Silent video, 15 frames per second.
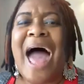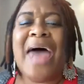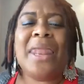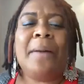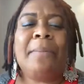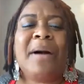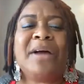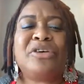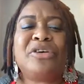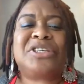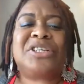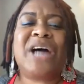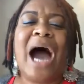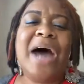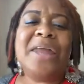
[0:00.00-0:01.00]
And I'm like, there's
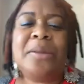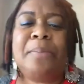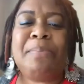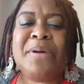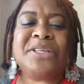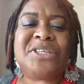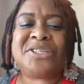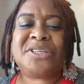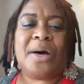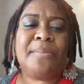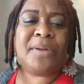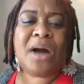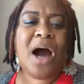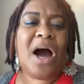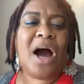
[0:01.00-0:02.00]
got to be
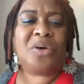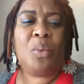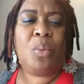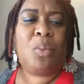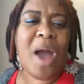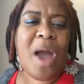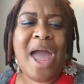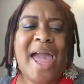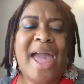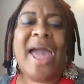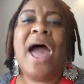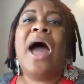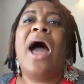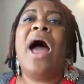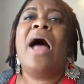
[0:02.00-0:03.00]
some kind of way
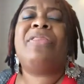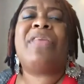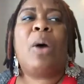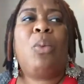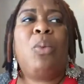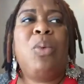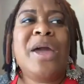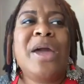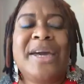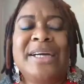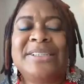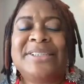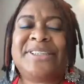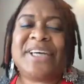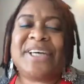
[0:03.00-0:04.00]
that we
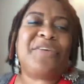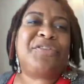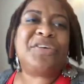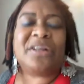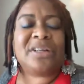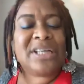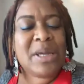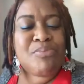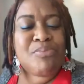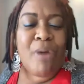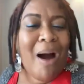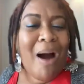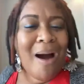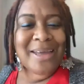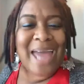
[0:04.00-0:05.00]
can definitely
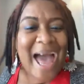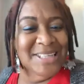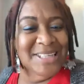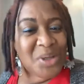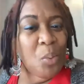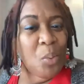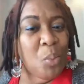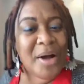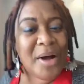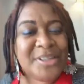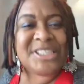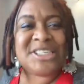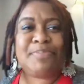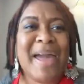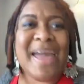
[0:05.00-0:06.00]
broadcast in one
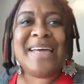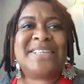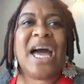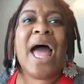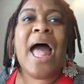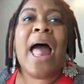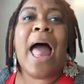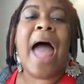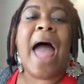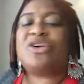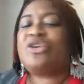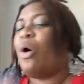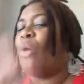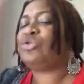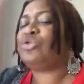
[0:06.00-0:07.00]
space and it
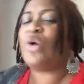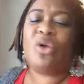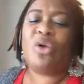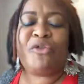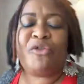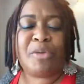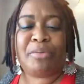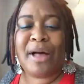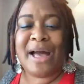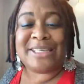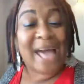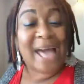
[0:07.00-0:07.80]
goes all over the place.